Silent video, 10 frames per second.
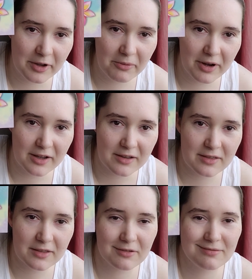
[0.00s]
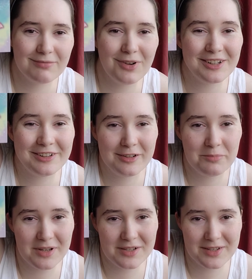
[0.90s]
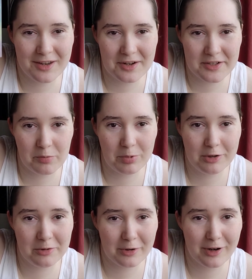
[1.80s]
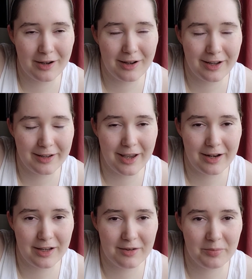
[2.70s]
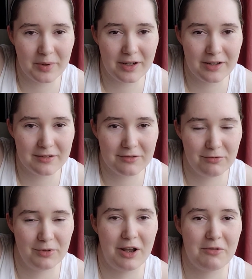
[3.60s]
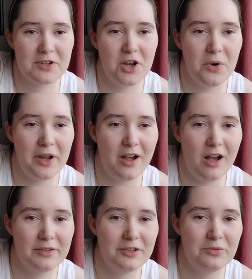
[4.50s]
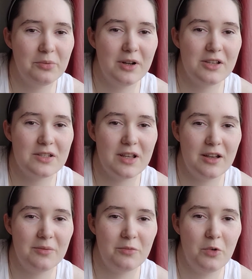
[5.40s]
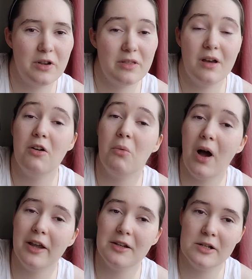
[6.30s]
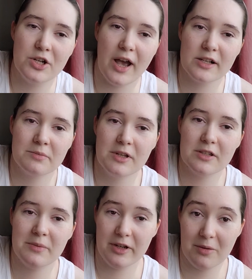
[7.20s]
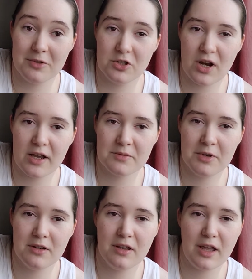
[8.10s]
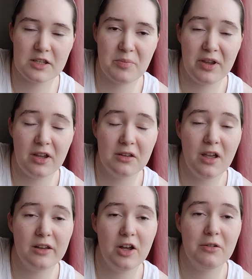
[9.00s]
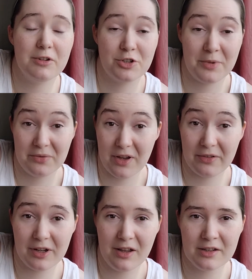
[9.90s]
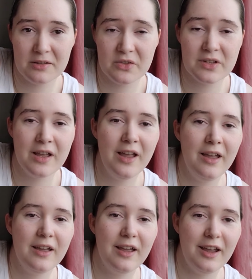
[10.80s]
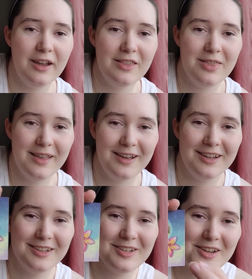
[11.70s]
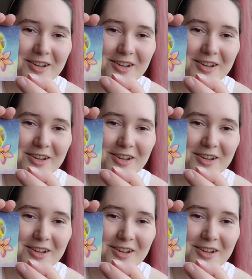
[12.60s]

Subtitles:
With what could be seen as a plumera, I get it, but what I was going off of was one of the Hawaiian jasmines. My name is Jasmine. That's pink and yellow, which are my favorite colors. And the